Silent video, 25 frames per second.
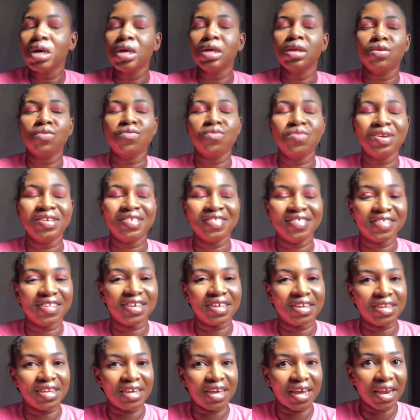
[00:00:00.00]

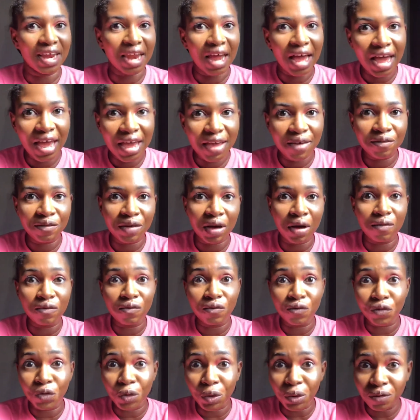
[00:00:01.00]
risk their life and
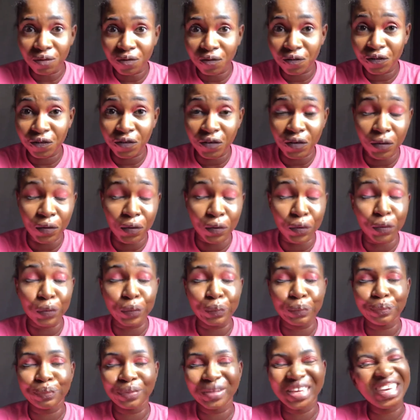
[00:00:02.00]
vote for
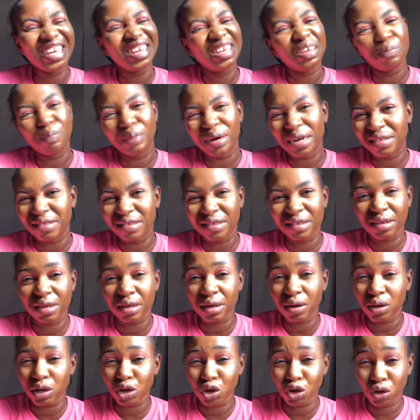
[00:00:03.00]
any party
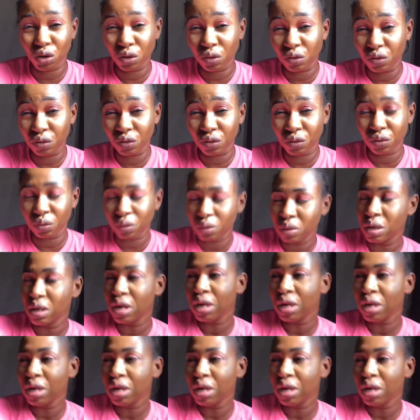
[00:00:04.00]
they choose to.